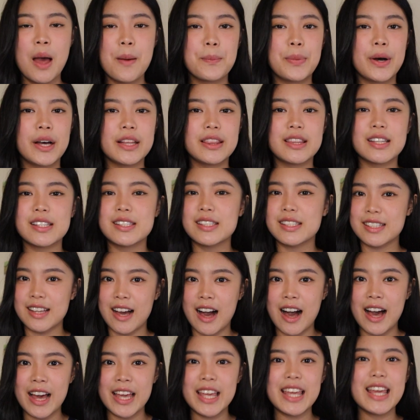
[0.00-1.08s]
But the
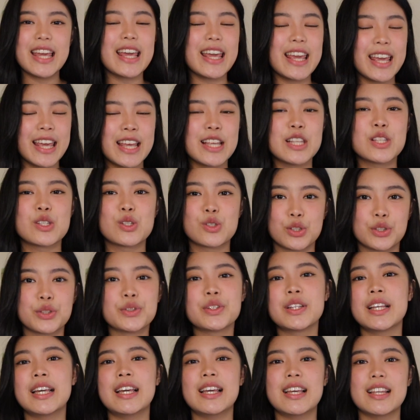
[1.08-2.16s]
sky is
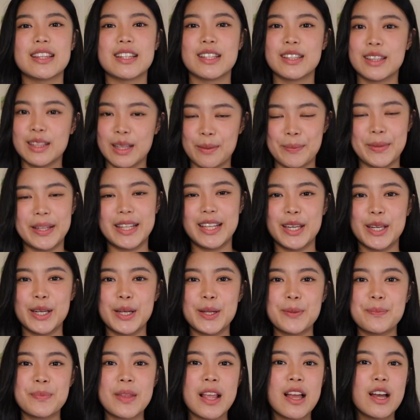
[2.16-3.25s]
truly the limit
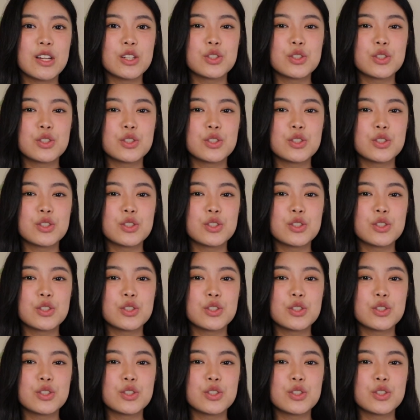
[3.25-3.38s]
here.